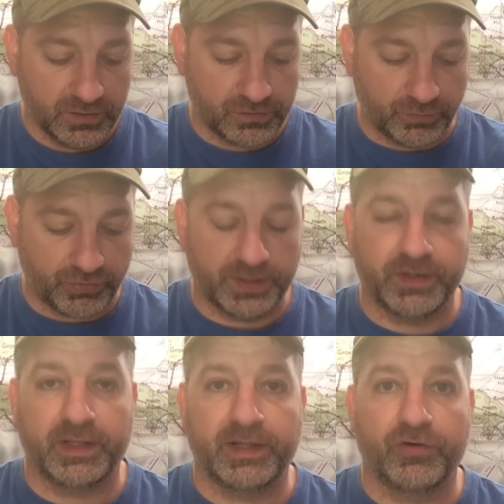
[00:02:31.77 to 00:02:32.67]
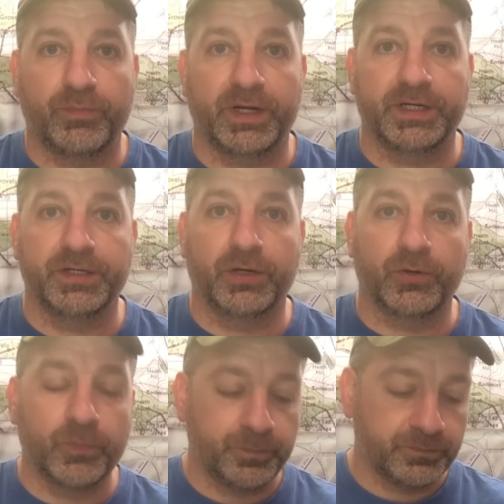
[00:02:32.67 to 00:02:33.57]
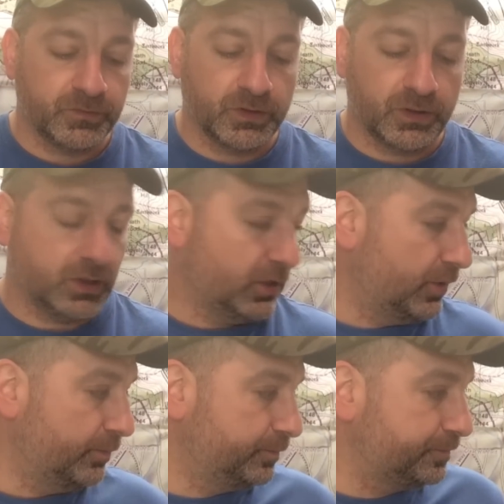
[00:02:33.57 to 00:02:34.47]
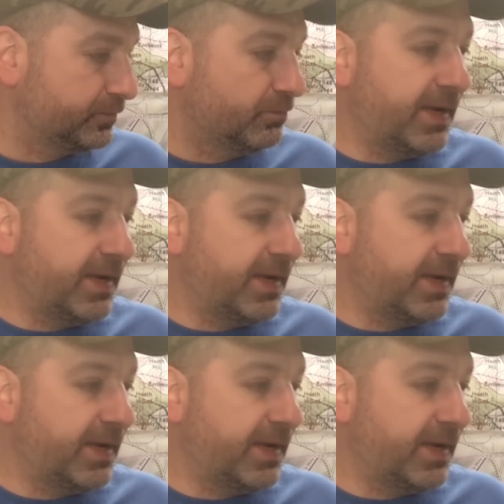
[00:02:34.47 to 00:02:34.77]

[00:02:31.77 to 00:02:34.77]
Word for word: So I'm trying to let everybody know, um,